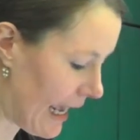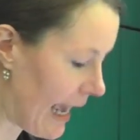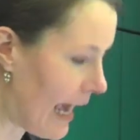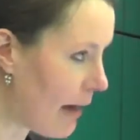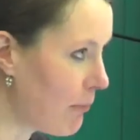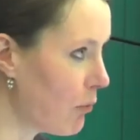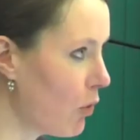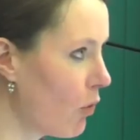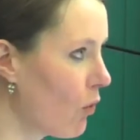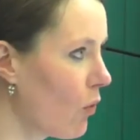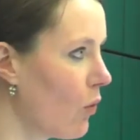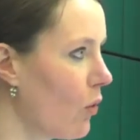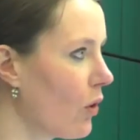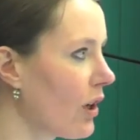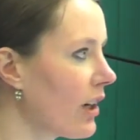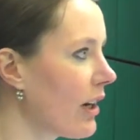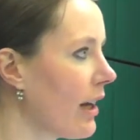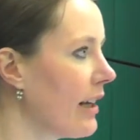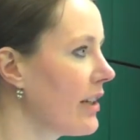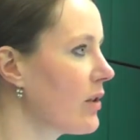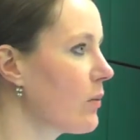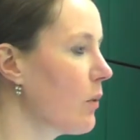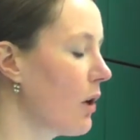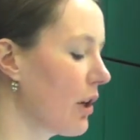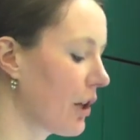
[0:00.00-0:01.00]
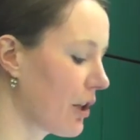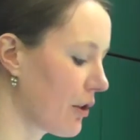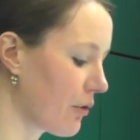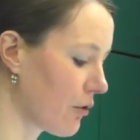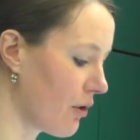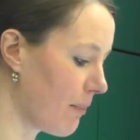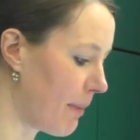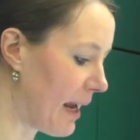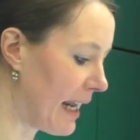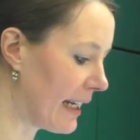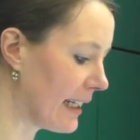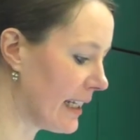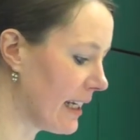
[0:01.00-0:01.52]
and more organized workers'
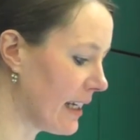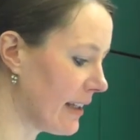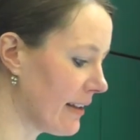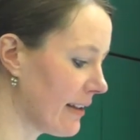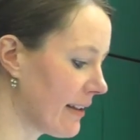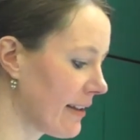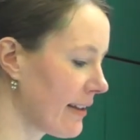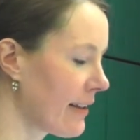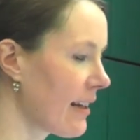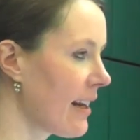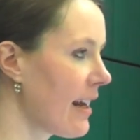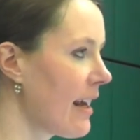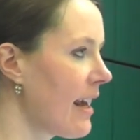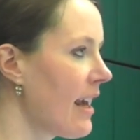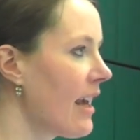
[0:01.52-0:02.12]
rebellions.